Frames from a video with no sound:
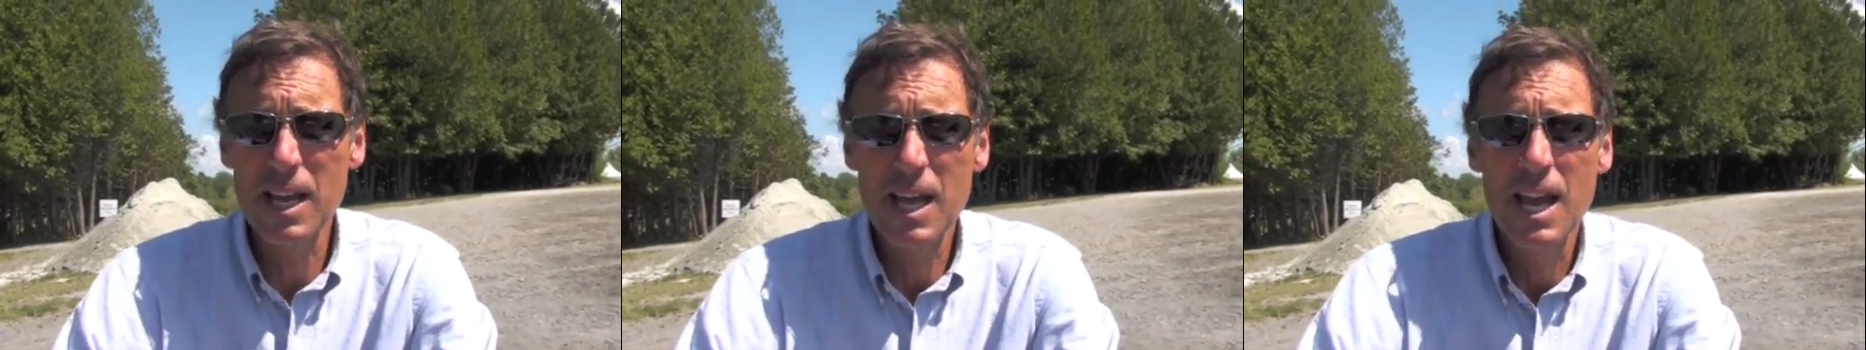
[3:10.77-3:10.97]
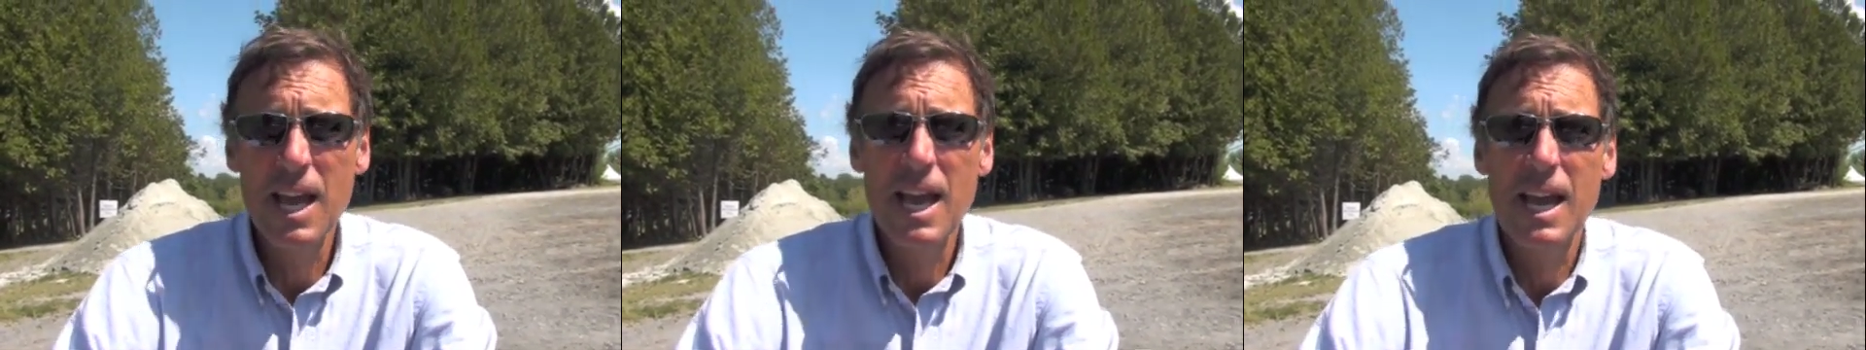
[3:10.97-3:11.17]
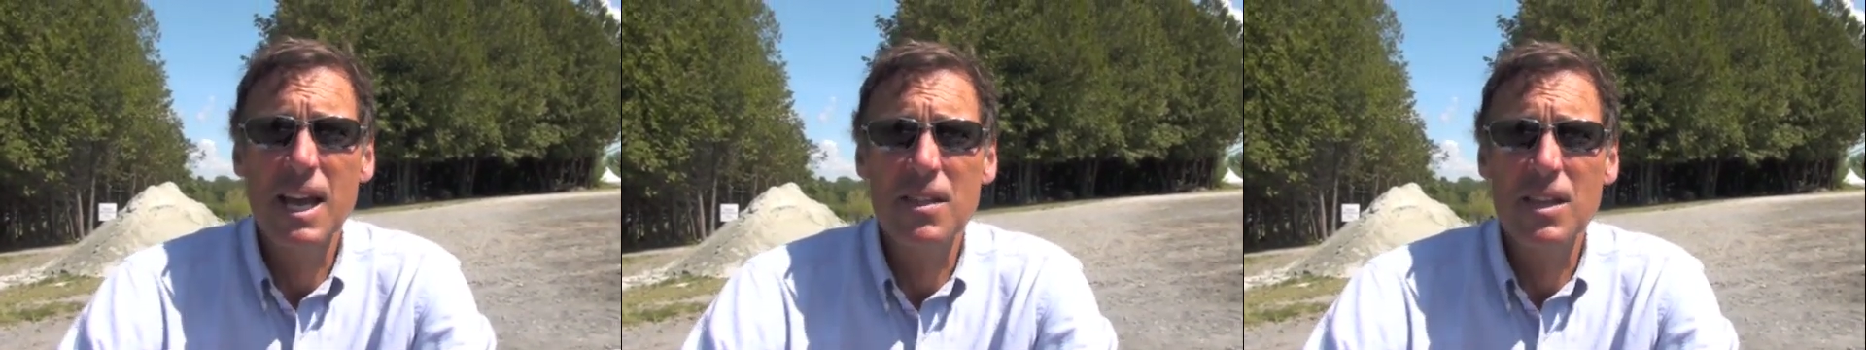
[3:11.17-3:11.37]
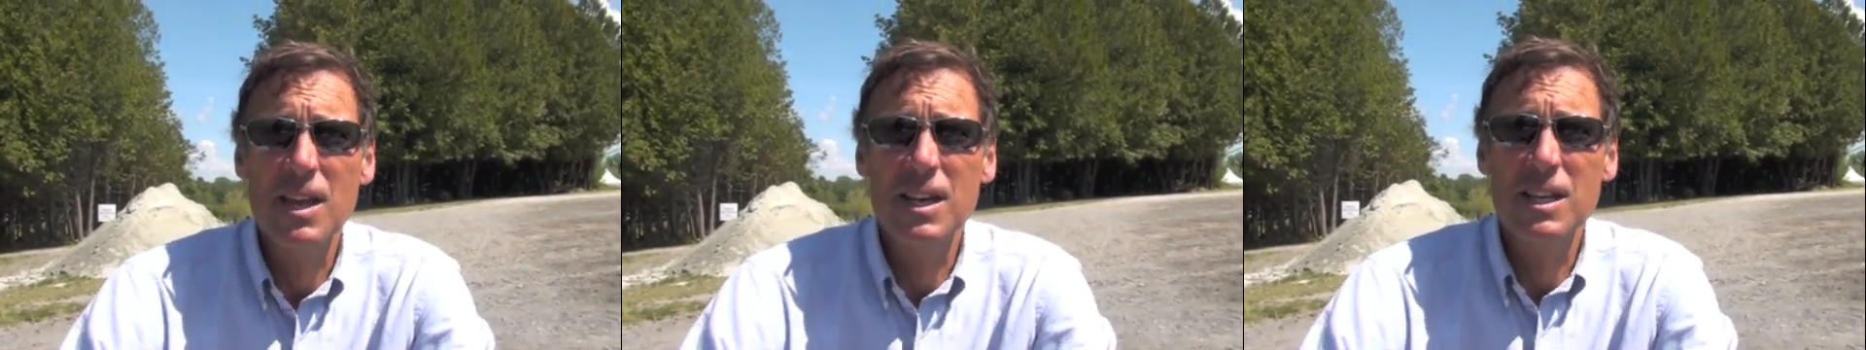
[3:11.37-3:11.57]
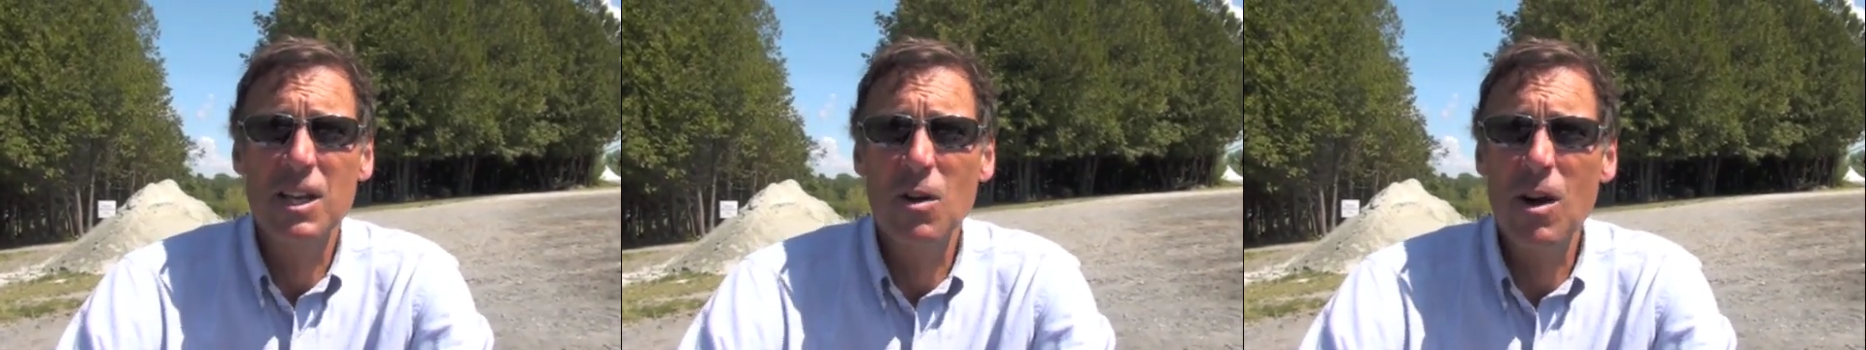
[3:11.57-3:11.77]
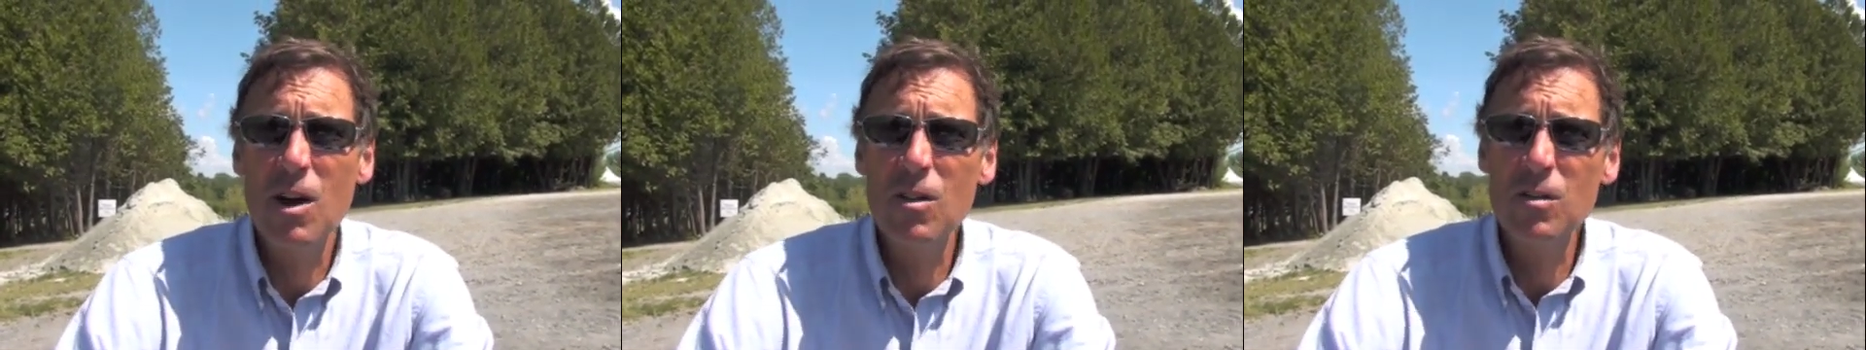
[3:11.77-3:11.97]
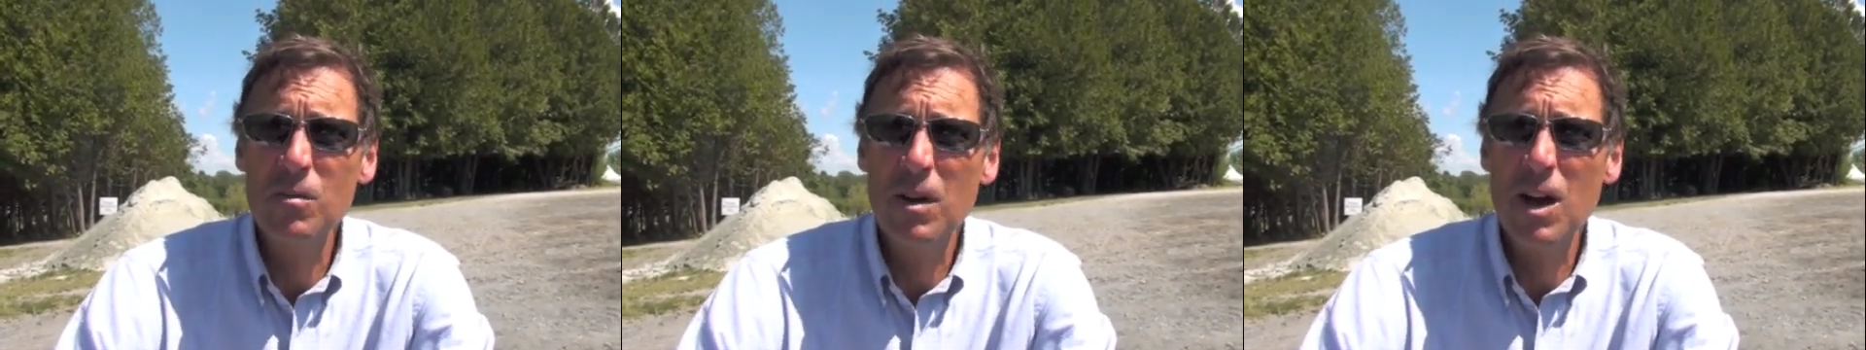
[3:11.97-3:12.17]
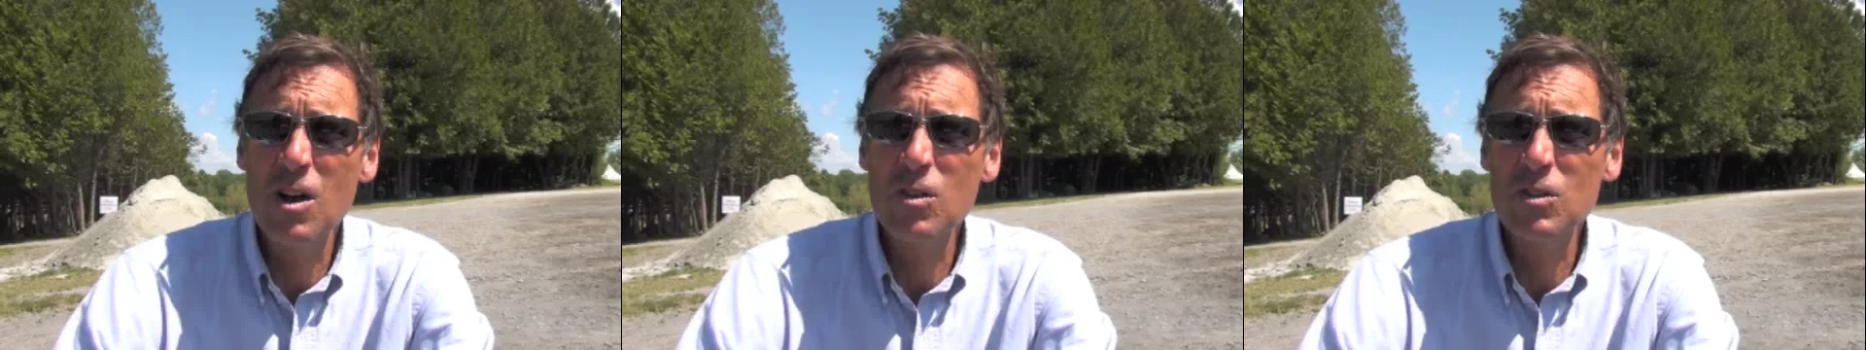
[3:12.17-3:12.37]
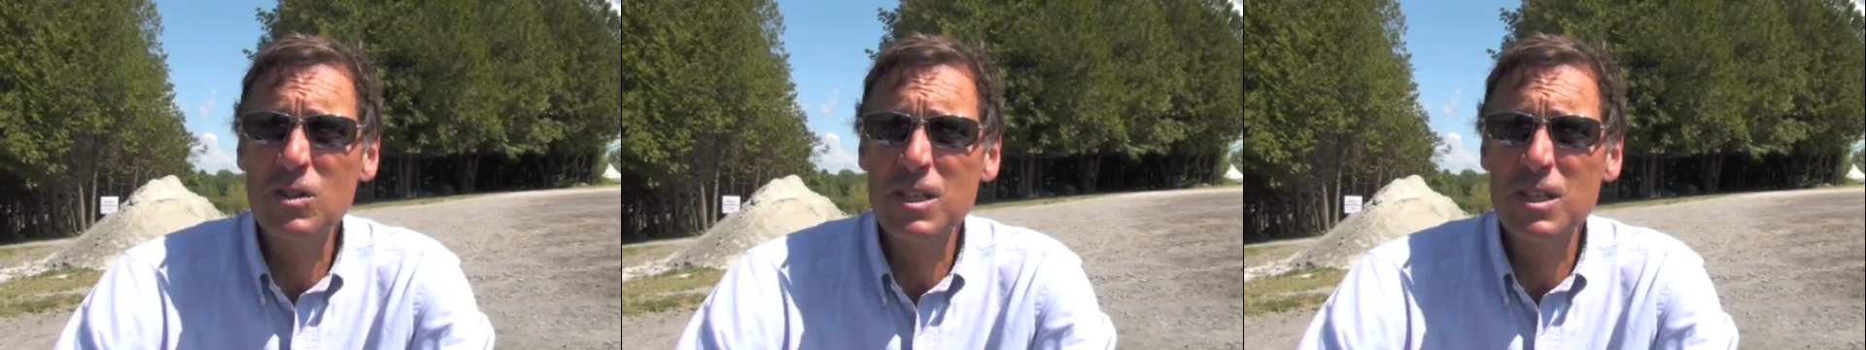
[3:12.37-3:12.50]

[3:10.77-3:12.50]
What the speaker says: and then I'll